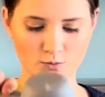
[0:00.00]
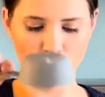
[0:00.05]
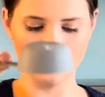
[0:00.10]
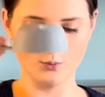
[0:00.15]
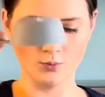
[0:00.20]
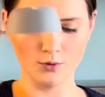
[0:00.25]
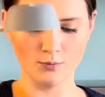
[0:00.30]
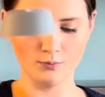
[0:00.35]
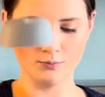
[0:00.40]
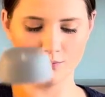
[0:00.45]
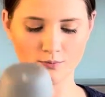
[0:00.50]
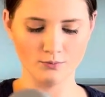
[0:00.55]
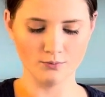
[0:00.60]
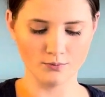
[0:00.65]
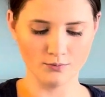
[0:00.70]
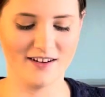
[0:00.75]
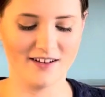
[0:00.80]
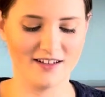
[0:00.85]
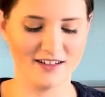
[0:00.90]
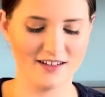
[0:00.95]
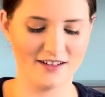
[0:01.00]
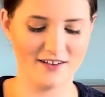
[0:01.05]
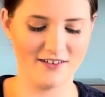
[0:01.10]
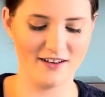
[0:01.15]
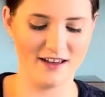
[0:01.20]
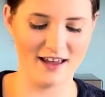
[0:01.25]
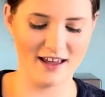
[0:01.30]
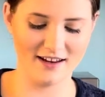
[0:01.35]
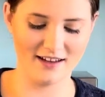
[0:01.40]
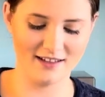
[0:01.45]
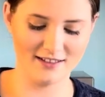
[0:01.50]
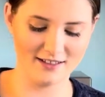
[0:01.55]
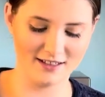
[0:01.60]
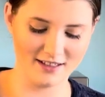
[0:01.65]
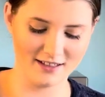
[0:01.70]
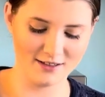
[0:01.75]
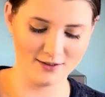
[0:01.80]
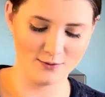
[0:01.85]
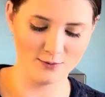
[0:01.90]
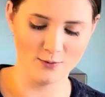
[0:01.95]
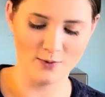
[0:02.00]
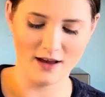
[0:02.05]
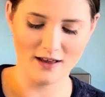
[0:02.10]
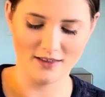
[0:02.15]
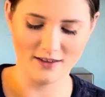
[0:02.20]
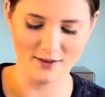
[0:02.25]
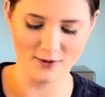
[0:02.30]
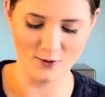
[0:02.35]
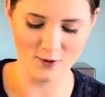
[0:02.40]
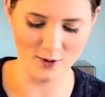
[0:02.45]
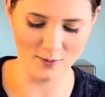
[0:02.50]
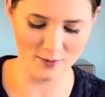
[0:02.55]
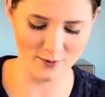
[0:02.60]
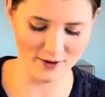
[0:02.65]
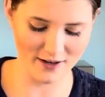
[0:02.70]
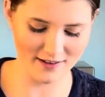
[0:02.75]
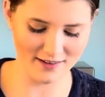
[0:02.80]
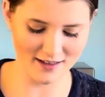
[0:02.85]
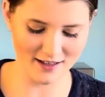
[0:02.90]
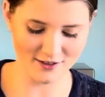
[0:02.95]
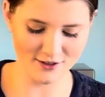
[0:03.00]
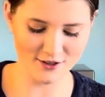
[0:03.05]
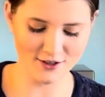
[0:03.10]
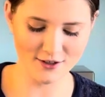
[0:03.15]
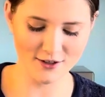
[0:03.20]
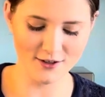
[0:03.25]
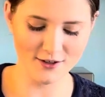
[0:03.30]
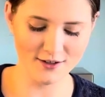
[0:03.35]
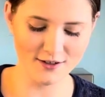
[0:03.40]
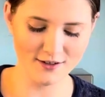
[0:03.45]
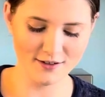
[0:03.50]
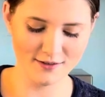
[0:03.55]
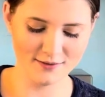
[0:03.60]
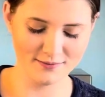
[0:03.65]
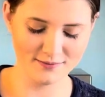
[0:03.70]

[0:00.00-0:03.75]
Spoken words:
Boop. You're going to go ahead and just well incorporate that sugar.